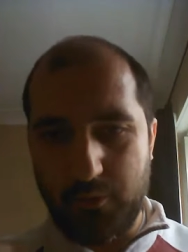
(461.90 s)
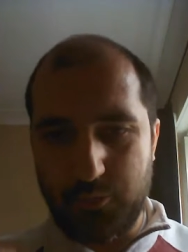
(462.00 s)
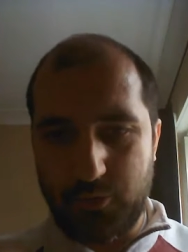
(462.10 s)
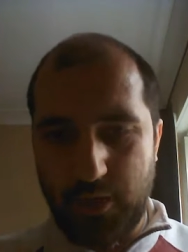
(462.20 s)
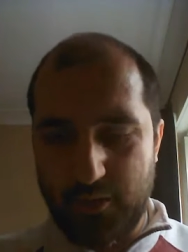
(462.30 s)

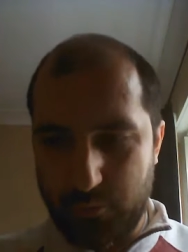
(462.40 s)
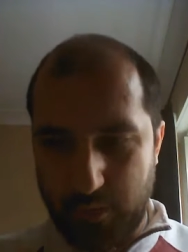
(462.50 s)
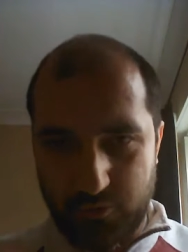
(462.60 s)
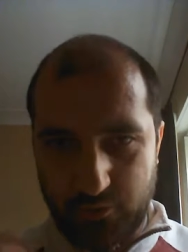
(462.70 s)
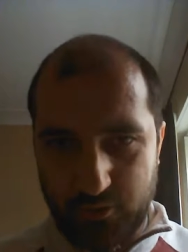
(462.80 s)
to raise
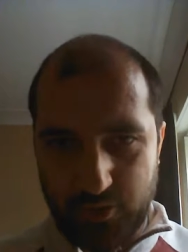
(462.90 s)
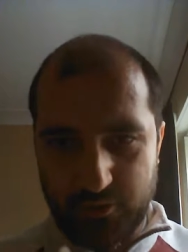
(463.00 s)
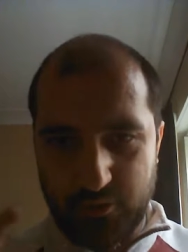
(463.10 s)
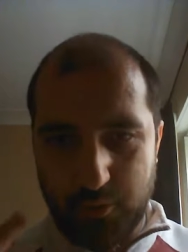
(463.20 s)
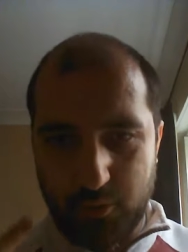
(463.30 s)
awareness of
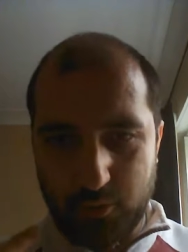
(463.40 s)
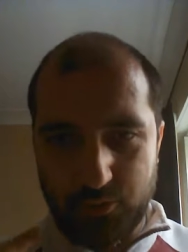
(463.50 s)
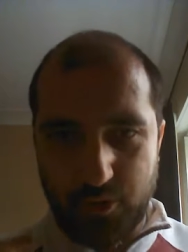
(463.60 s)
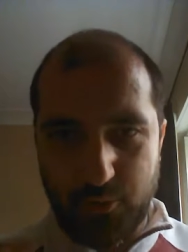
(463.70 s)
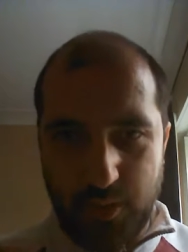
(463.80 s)
dyslexia, but
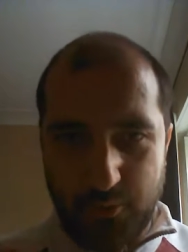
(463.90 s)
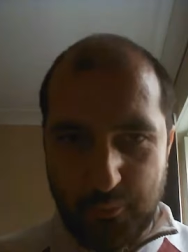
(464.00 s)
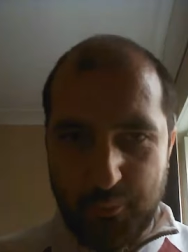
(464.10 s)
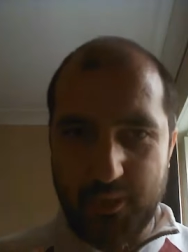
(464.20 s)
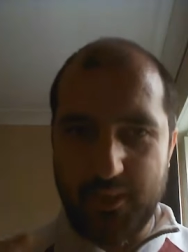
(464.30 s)
also
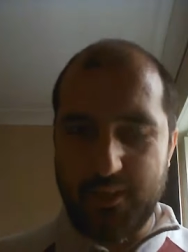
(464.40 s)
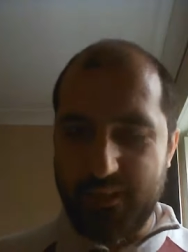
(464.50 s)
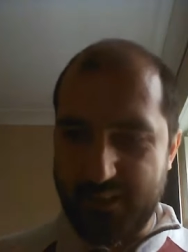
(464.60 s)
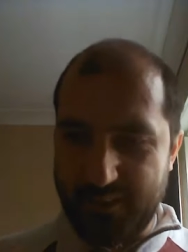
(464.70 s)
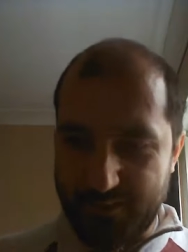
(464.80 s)
help
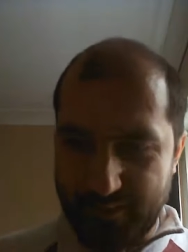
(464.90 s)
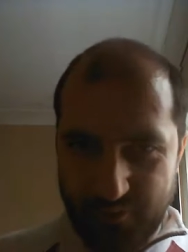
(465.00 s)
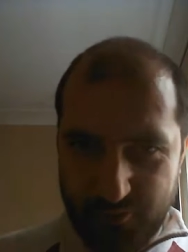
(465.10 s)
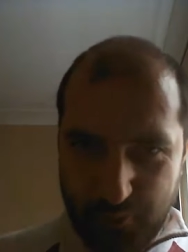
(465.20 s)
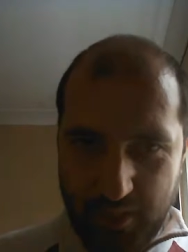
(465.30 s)

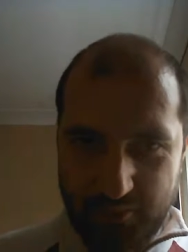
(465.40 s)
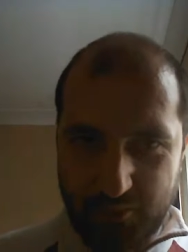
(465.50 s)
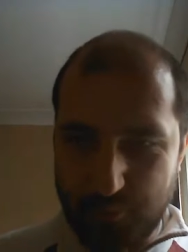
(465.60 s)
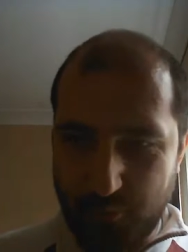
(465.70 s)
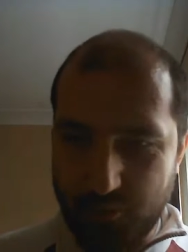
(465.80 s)
Italians to
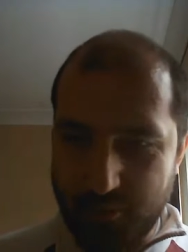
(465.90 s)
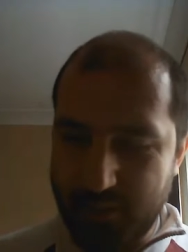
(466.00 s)
practice more.